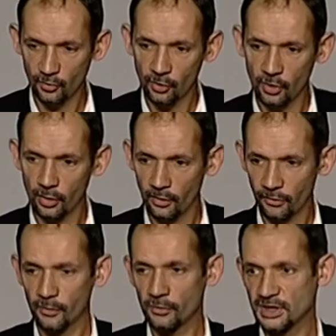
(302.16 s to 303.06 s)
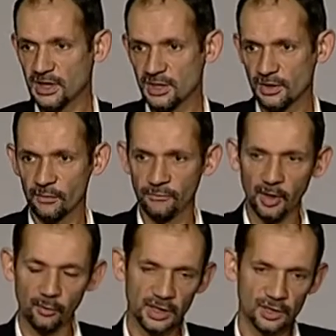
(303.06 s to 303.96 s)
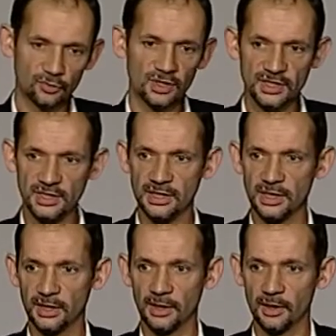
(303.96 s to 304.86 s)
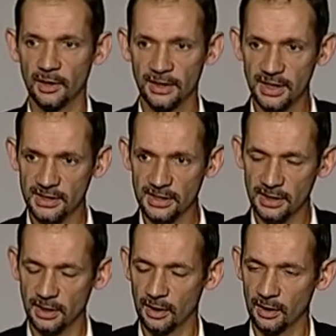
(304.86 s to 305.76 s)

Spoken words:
local authorities are very interested in getting